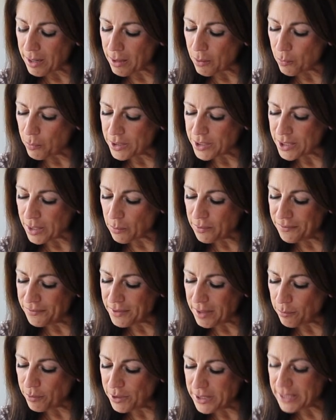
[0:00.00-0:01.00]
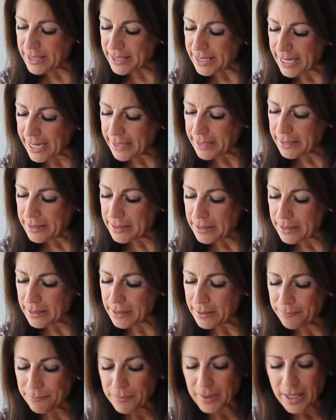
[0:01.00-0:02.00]
we're done with number
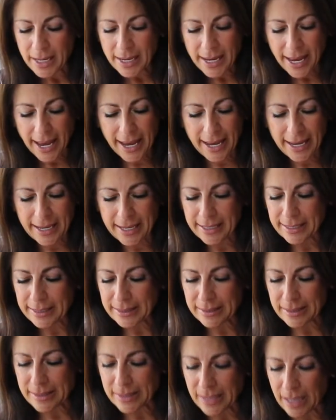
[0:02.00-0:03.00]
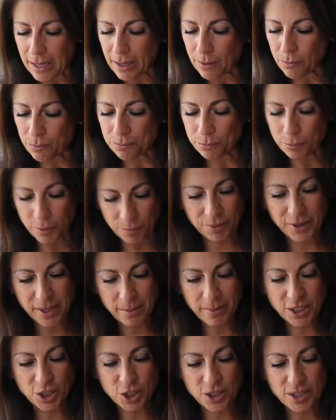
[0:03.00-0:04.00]
6, and we're pretty
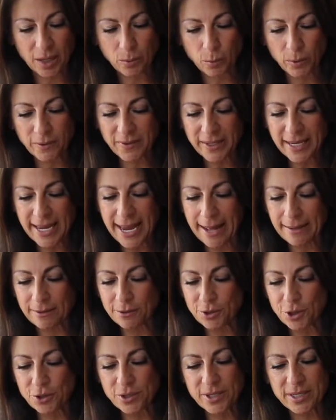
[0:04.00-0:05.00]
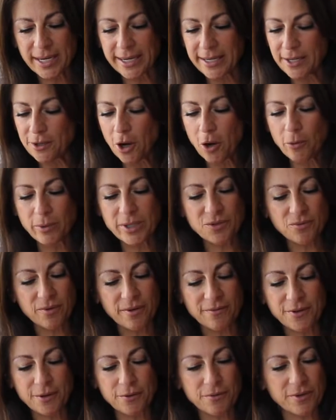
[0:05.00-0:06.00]
much done with the calendars, and I can always
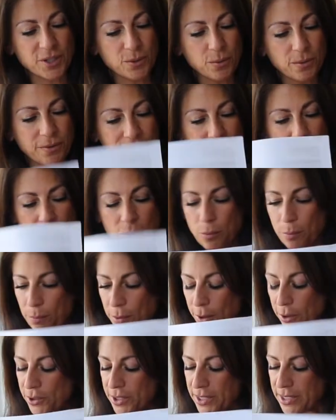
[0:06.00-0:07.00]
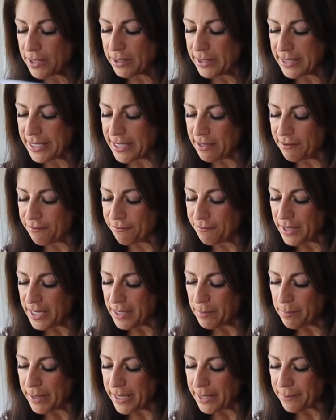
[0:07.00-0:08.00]
review this with you personally if
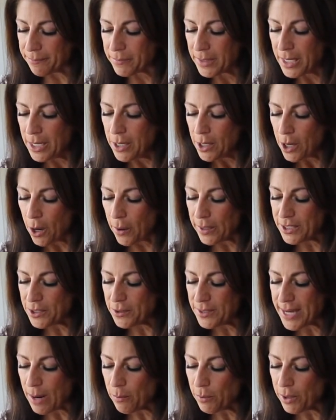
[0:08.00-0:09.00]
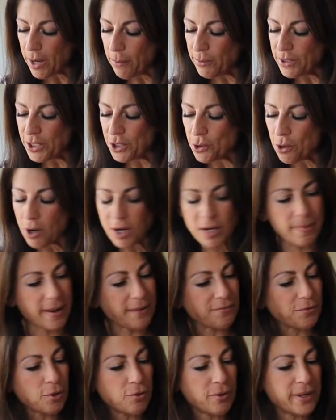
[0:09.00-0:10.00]
need be. All right, so now we're going to talk
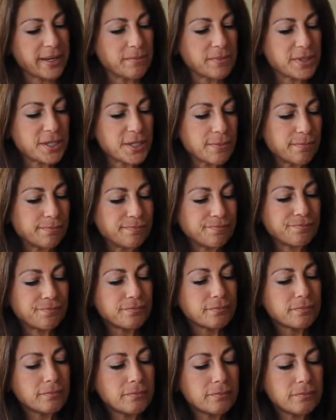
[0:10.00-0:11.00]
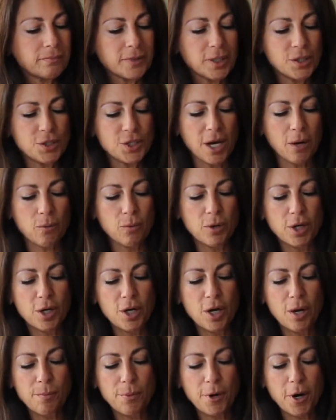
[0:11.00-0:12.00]
about the creams. So,
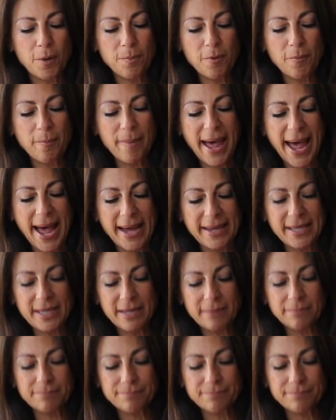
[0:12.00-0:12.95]
purple packet